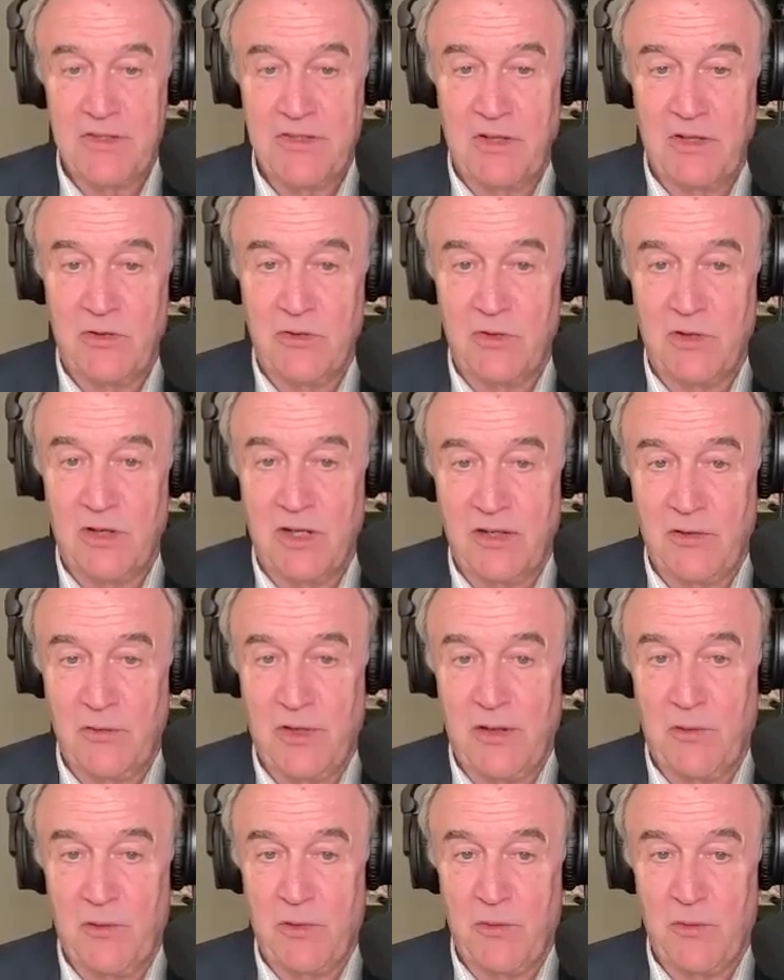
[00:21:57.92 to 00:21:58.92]
So,
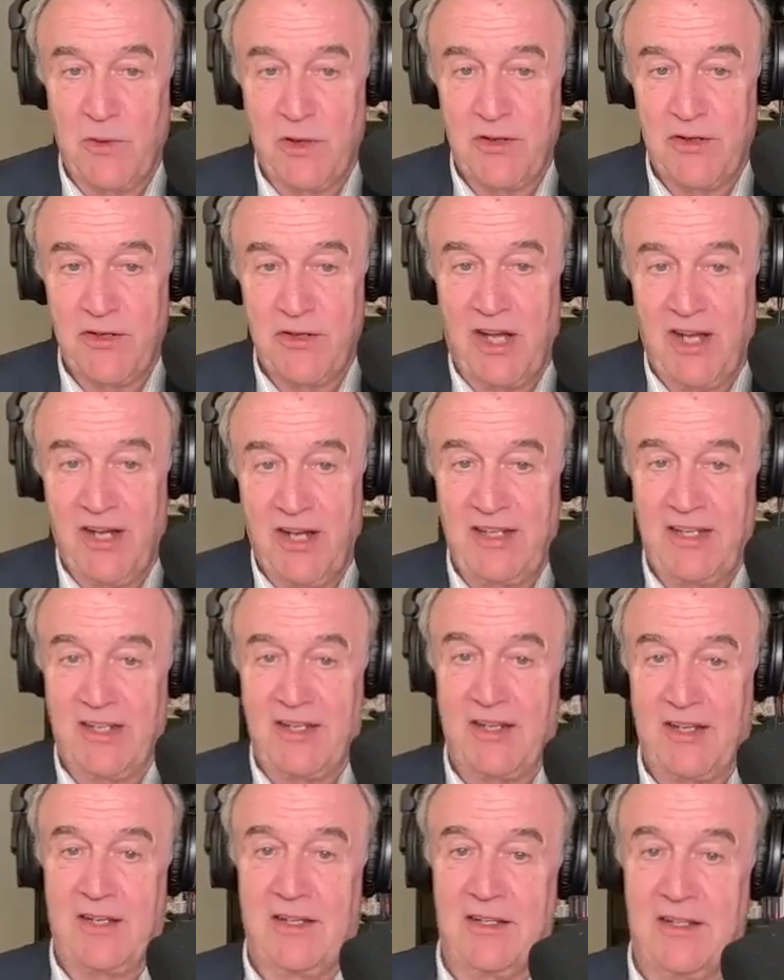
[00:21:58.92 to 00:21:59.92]
Akua, when we were
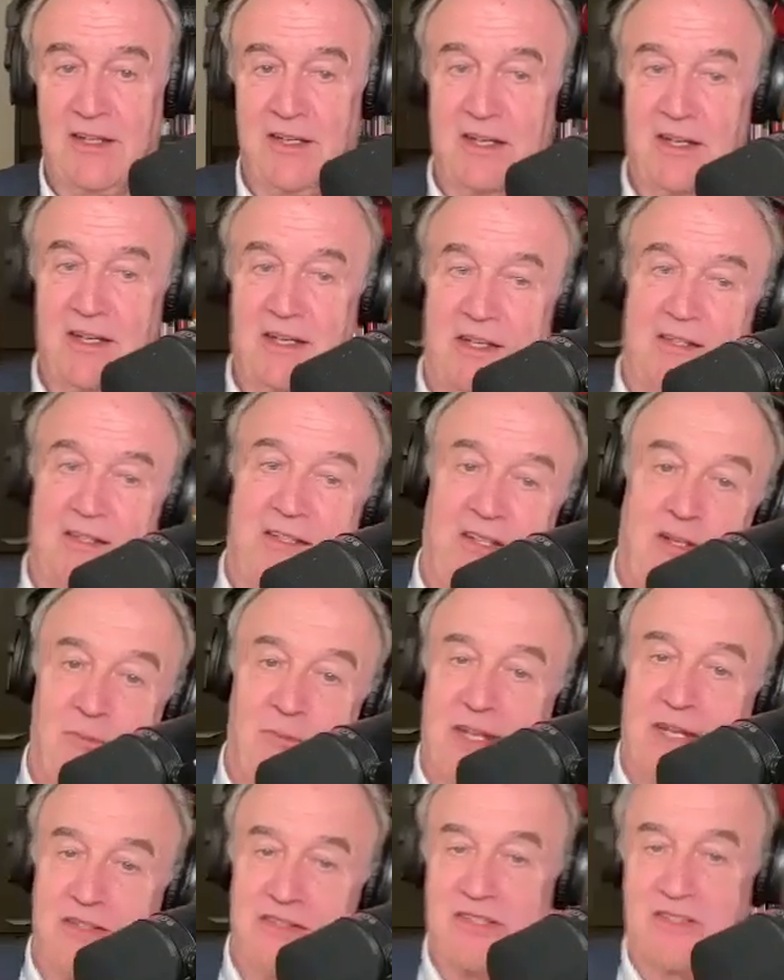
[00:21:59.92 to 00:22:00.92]
talking,
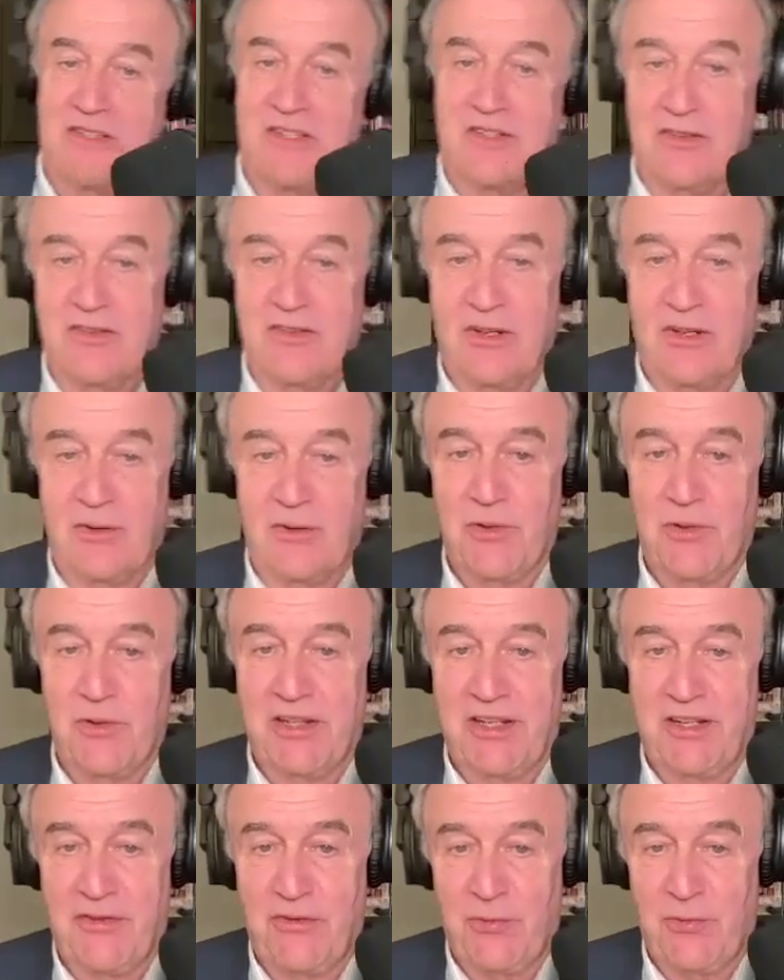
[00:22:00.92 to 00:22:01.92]
you mentioned that there are
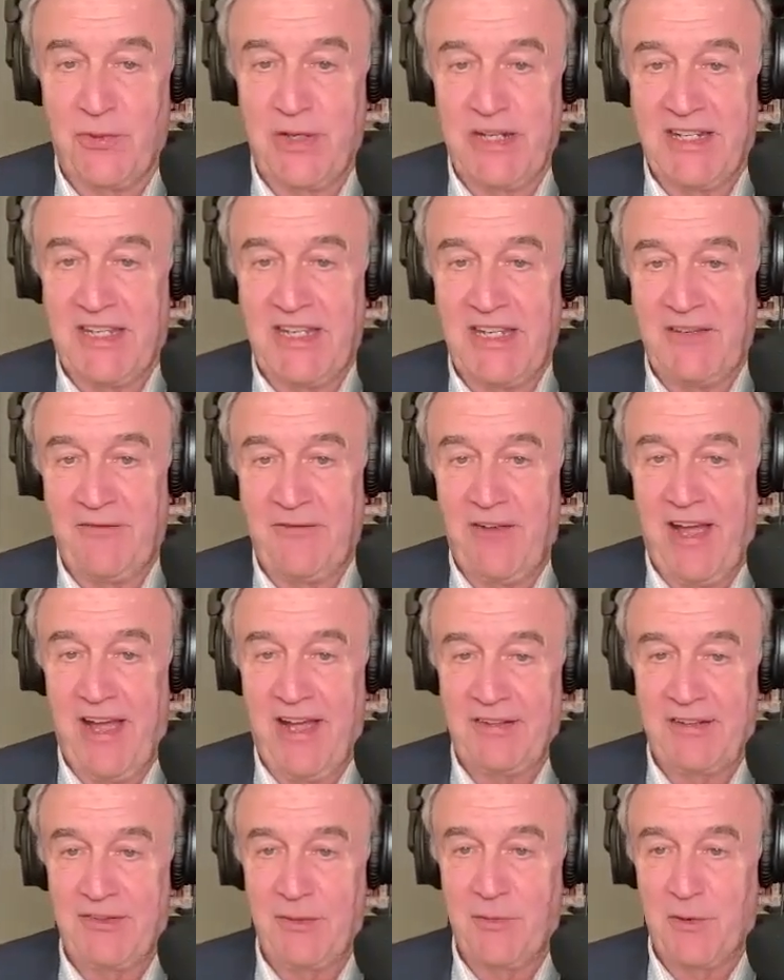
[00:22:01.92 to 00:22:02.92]
really three key
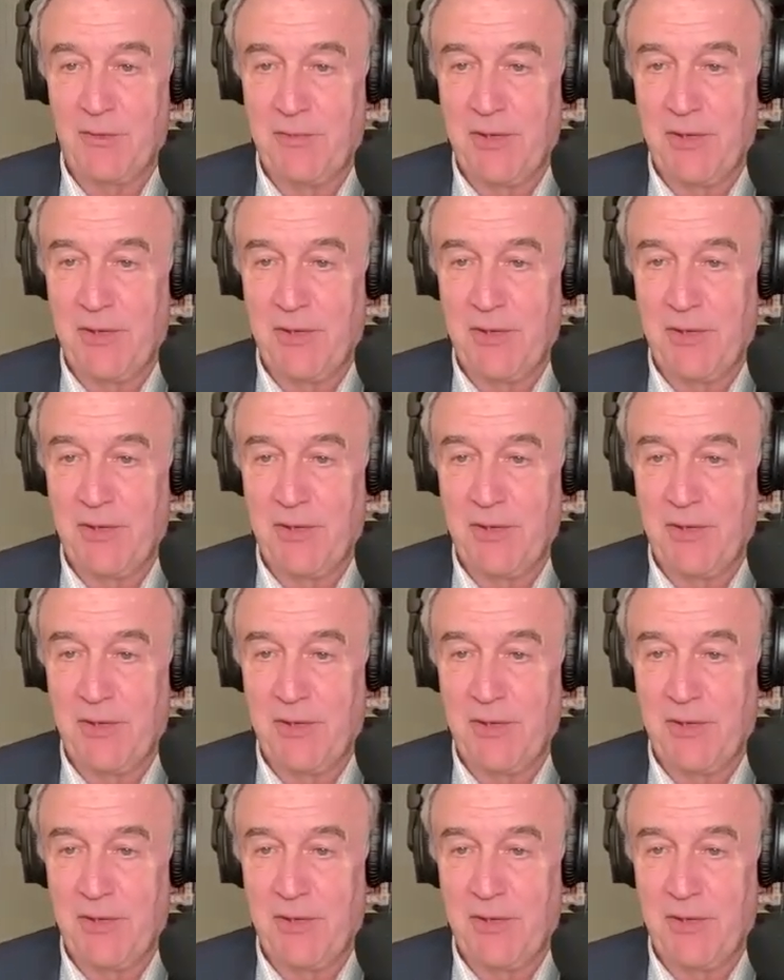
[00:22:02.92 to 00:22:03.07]
facts